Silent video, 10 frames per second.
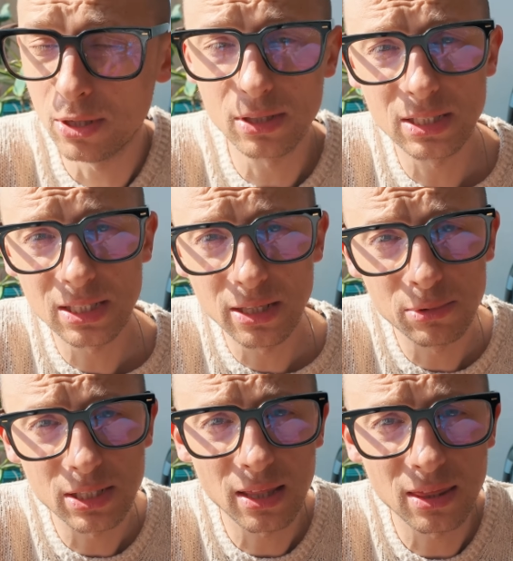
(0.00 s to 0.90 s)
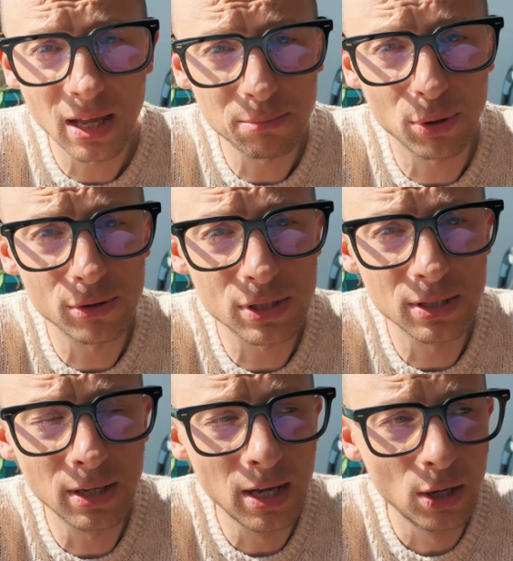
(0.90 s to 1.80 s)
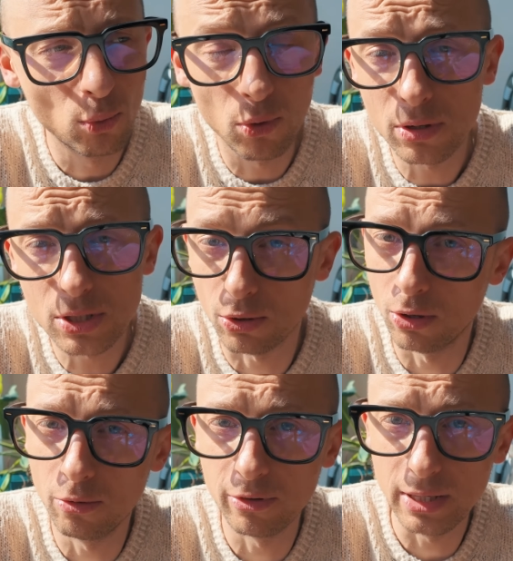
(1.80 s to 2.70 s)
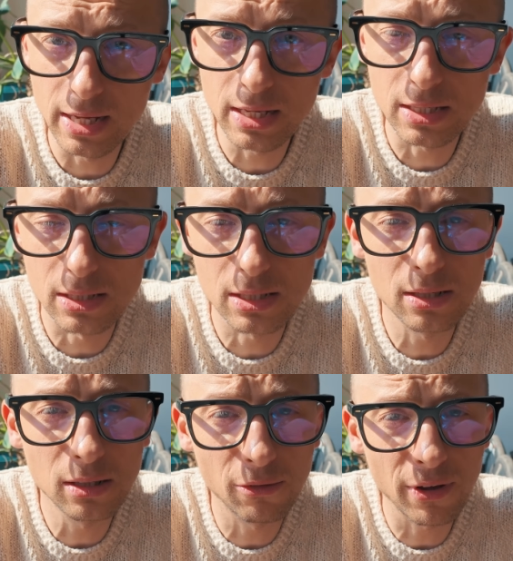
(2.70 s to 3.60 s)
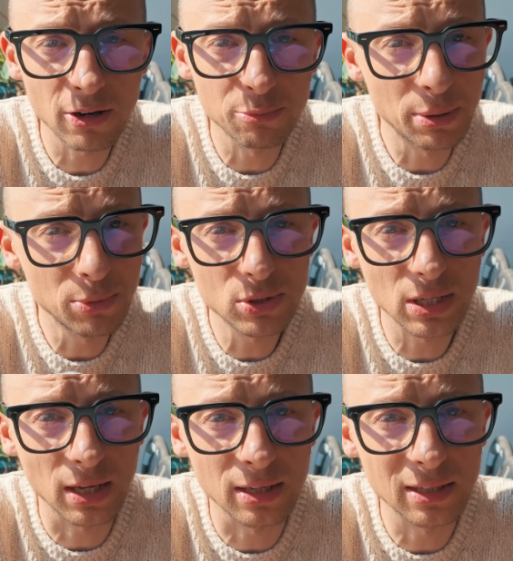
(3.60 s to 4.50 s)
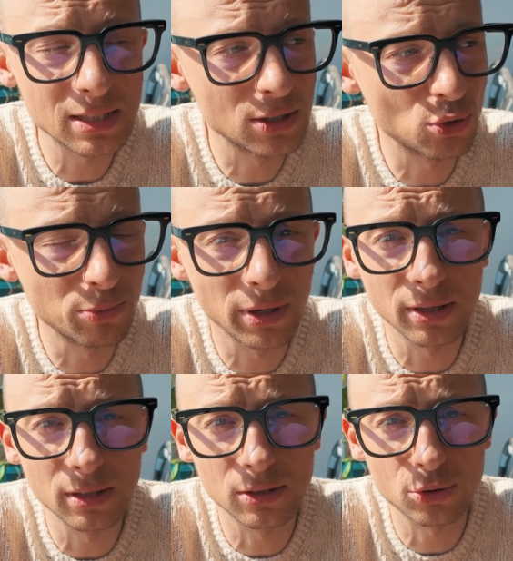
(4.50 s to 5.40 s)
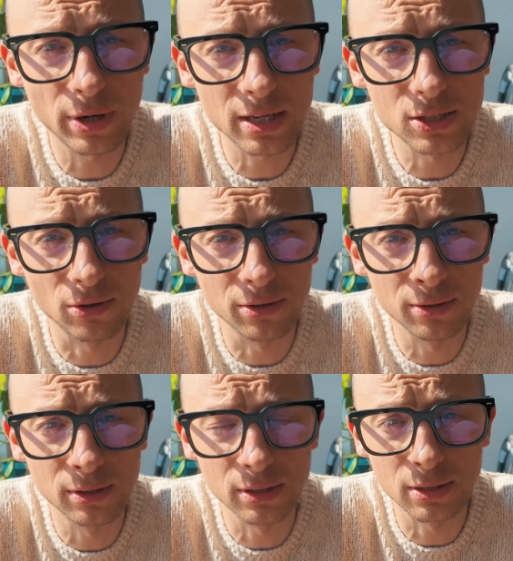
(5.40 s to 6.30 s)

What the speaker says: because it seems that that person was, or hopefully is, still a fan of my music and listened to my tracks on